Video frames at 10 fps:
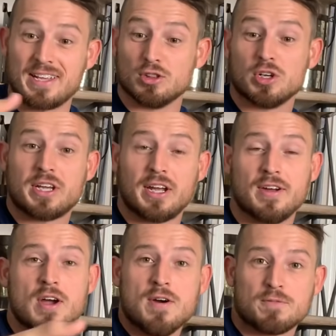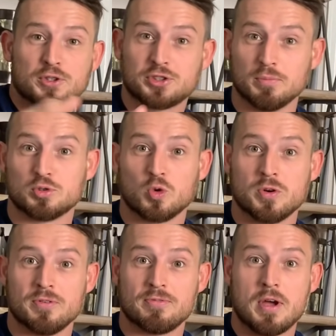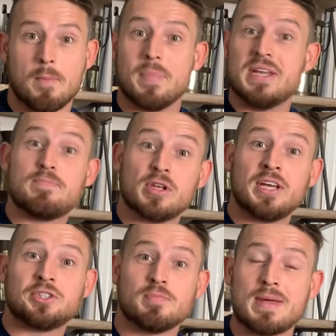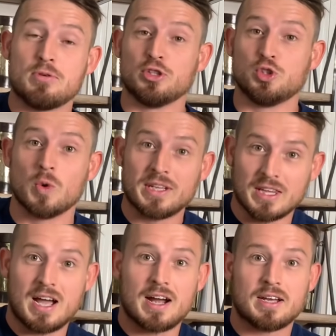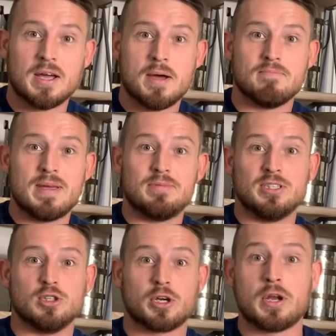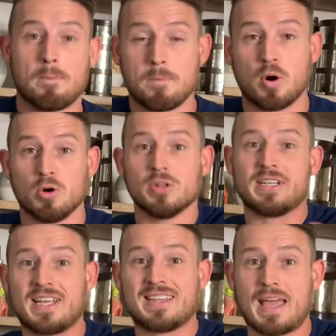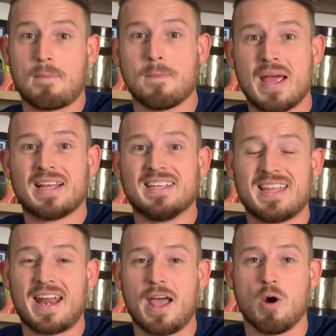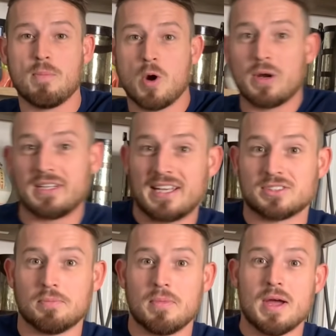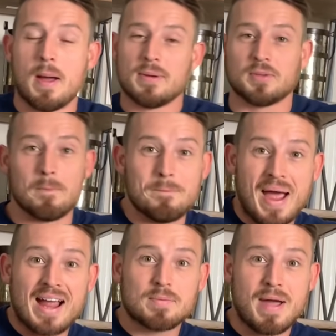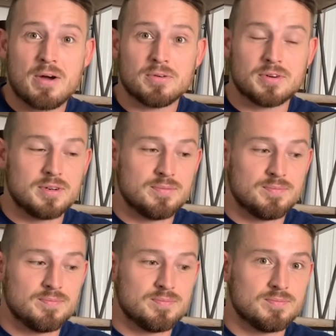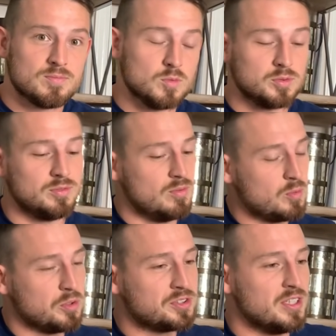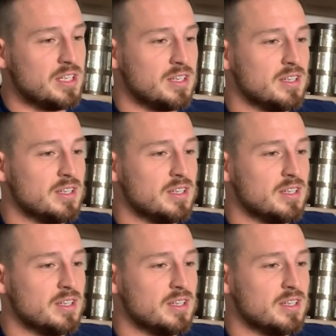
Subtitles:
looking for some sort of manipulation, maybe a joint lock. Maybe he's looking to pull and get that elbow and get some back mount. We'll see.